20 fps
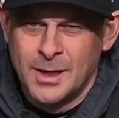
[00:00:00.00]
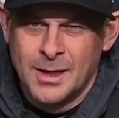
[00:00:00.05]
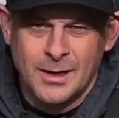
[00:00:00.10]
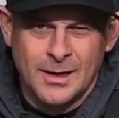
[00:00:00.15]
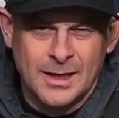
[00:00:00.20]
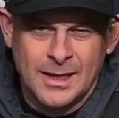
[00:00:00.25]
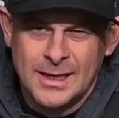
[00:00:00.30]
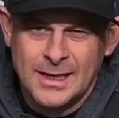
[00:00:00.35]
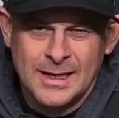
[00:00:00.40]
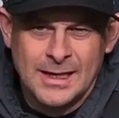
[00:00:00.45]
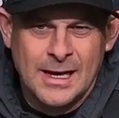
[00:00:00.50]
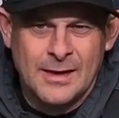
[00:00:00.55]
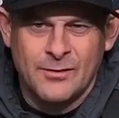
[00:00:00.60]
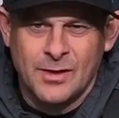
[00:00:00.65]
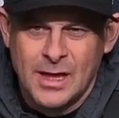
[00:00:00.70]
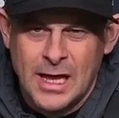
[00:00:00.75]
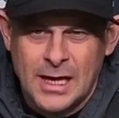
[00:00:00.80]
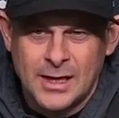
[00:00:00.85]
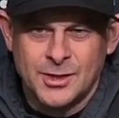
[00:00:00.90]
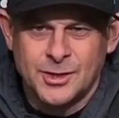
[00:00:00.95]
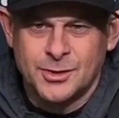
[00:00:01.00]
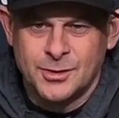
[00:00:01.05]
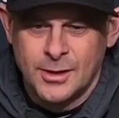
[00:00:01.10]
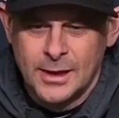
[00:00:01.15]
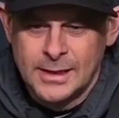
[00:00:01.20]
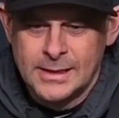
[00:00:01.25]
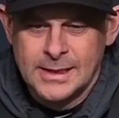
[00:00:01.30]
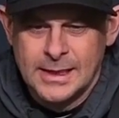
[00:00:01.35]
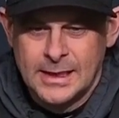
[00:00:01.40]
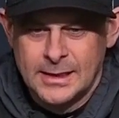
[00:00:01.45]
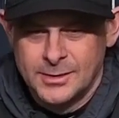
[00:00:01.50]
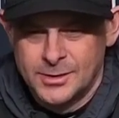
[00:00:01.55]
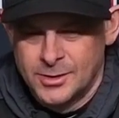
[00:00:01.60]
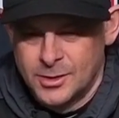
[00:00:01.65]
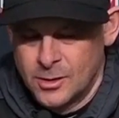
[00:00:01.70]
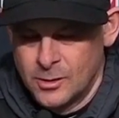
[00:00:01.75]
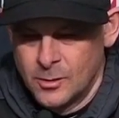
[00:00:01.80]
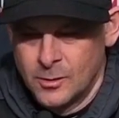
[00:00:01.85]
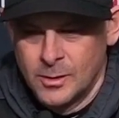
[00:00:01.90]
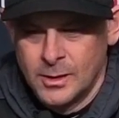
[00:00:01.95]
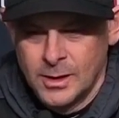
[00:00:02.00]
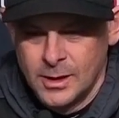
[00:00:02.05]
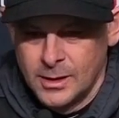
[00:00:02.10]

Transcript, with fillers: He didn't have a lot of strikeouts. So,